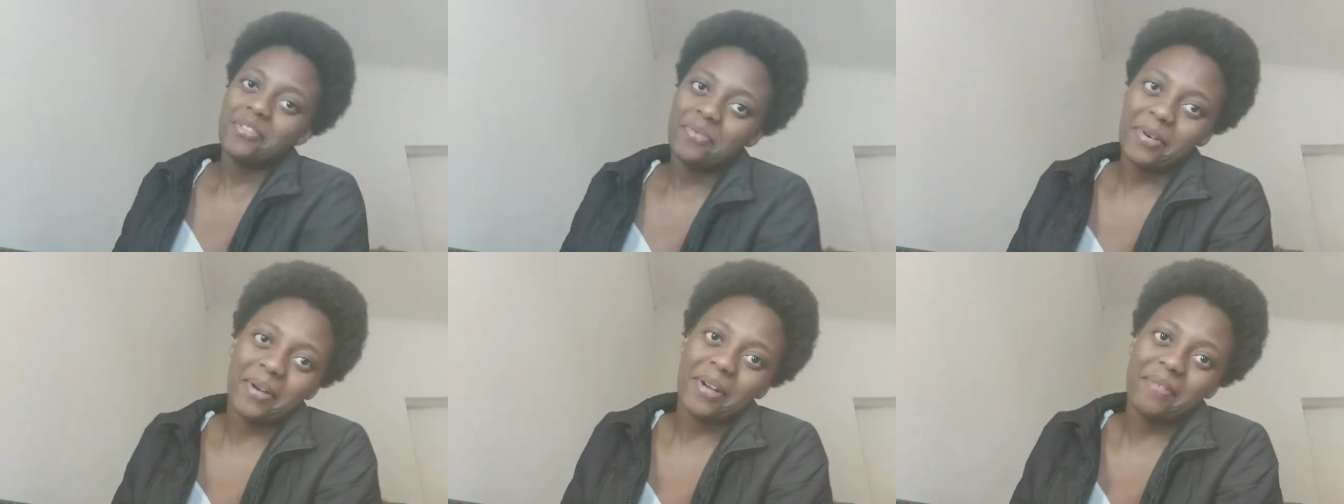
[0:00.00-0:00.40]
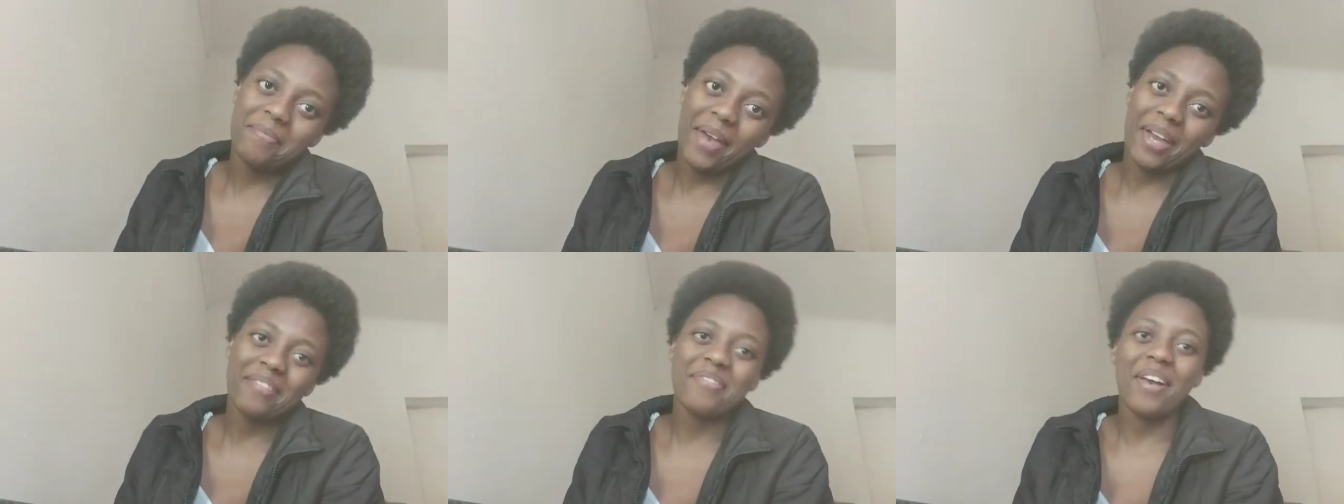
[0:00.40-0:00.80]
welcome
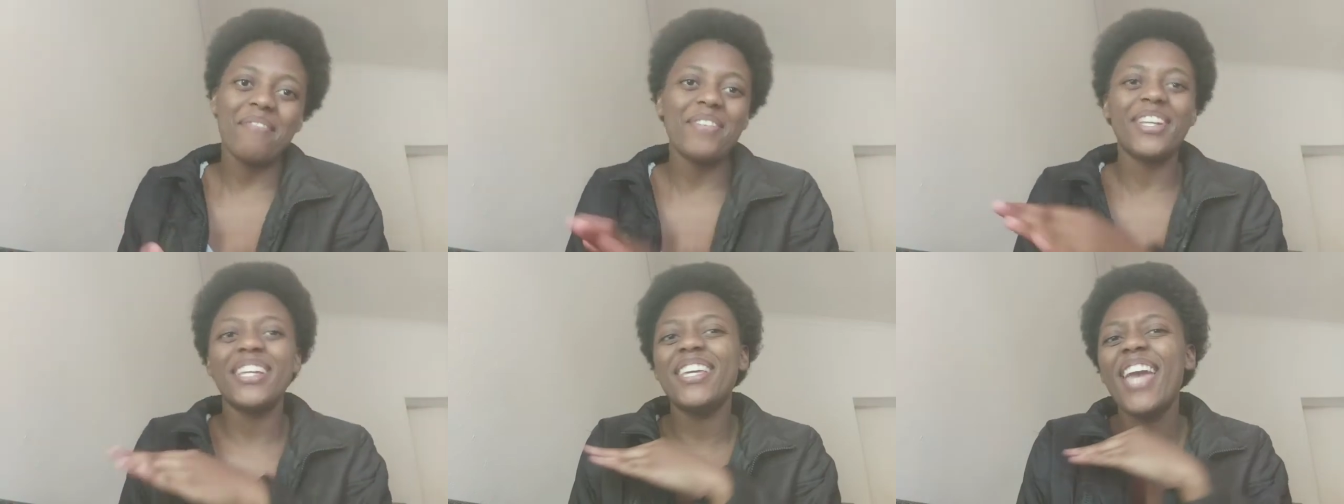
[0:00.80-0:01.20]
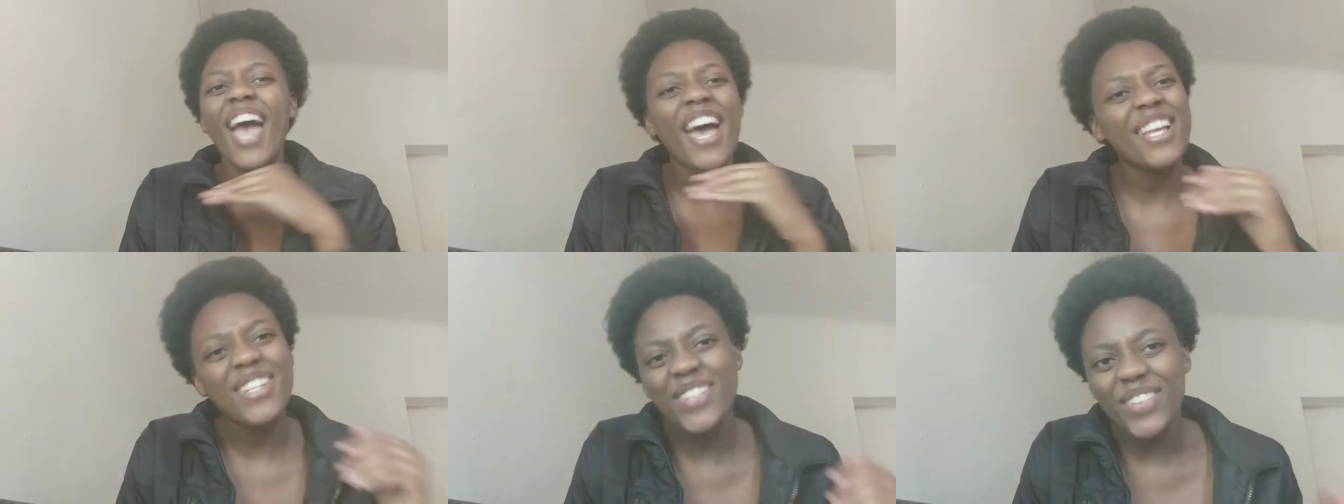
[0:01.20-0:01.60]
back family,
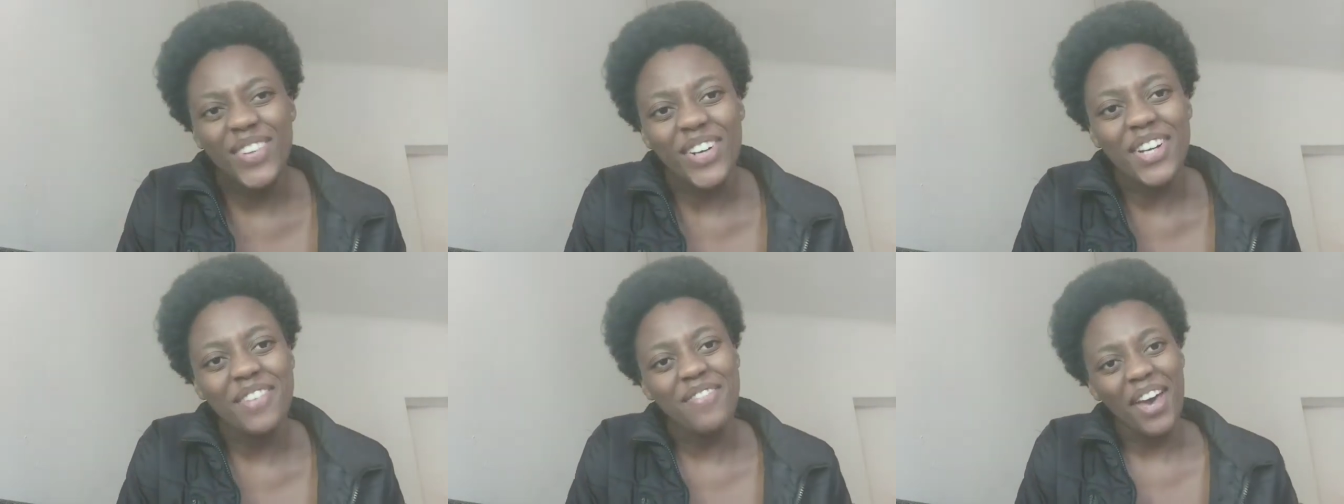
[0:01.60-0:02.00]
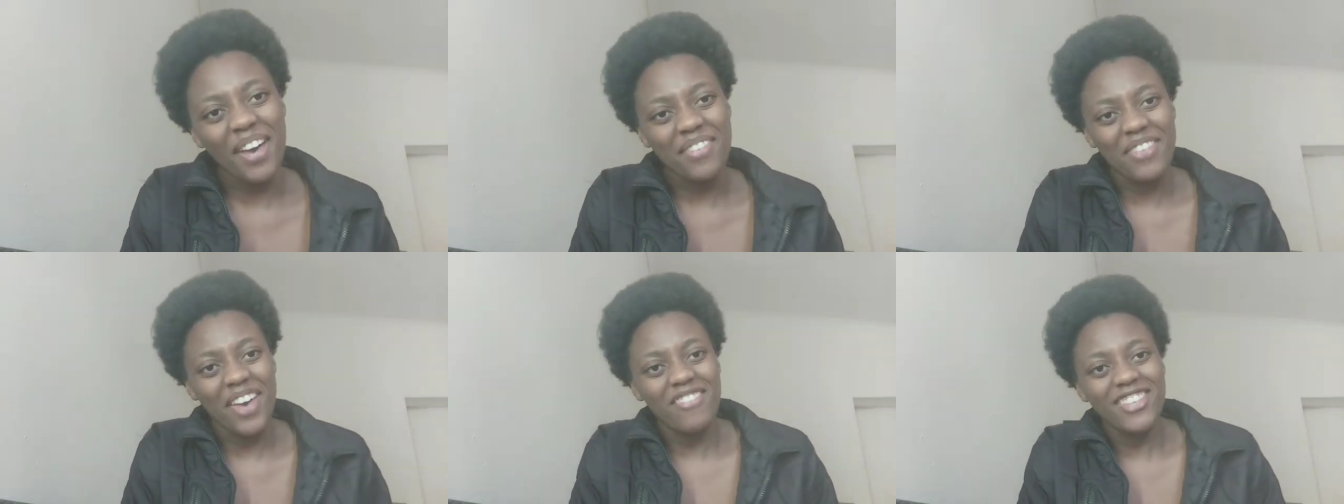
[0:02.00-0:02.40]
and welcome
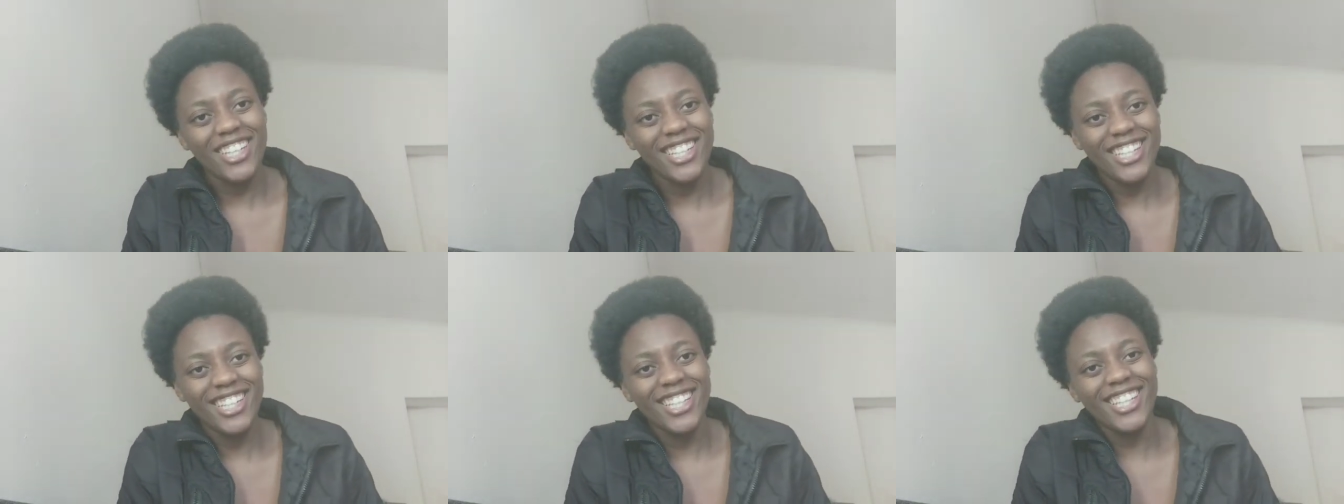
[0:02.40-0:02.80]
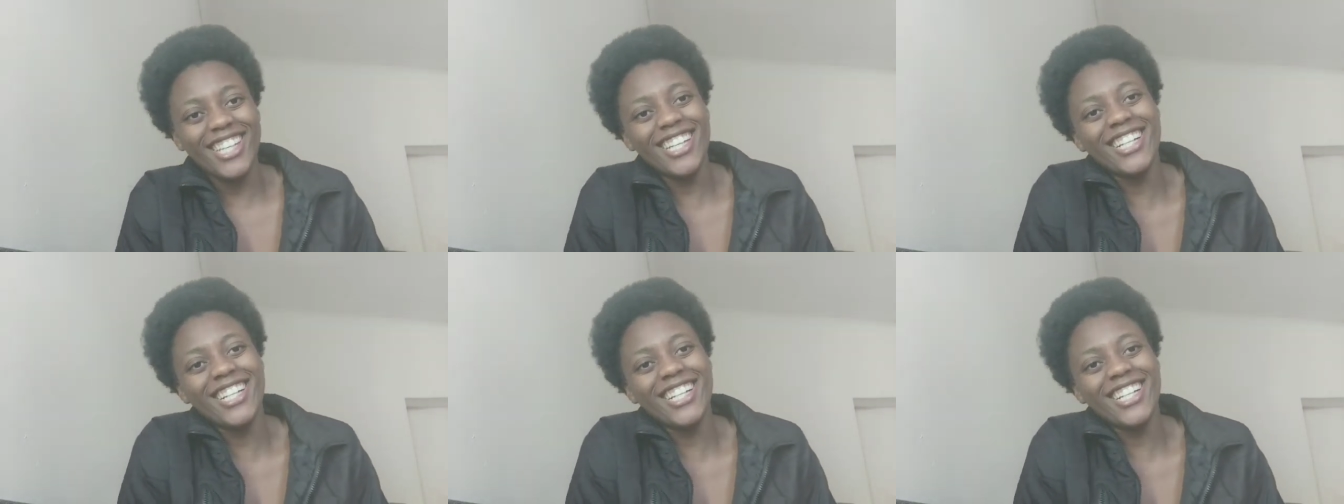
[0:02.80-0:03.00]
back family.